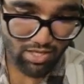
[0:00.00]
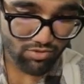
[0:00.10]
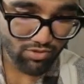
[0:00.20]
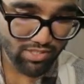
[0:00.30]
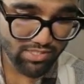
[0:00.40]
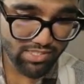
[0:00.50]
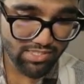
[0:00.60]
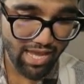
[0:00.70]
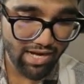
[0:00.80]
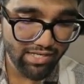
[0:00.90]
So this is
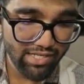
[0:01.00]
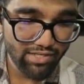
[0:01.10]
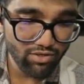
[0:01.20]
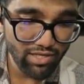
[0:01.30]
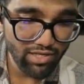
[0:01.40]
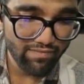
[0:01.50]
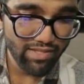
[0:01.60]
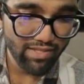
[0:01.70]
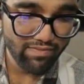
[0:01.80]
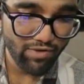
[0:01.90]
the arteriole, and
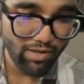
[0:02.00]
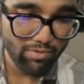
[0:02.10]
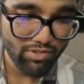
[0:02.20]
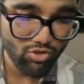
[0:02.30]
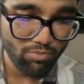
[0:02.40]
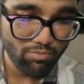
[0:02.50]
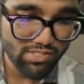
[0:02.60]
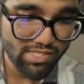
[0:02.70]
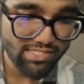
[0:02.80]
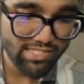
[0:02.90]
then the fibrin thrombus
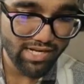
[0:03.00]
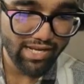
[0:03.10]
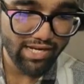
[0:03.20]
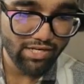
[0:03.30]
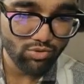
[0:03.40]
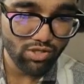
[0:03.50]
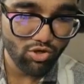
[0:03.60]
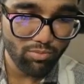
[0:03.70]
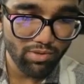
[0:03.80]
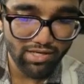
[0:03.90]
is extending into the
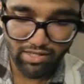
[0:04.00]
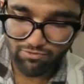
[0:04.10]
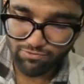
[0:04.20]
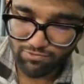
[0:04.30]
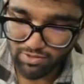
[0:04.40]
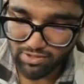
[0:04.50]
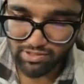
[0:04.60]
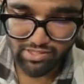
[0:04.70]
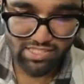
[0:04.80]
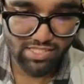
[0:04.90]
glomerular tuft
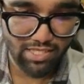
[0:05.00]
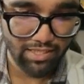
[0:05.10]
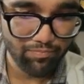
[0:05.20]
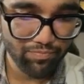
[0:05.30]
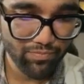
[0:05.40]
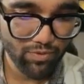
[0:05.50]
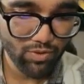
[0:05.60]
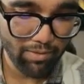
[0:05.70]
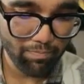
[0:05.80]
distally. Okay.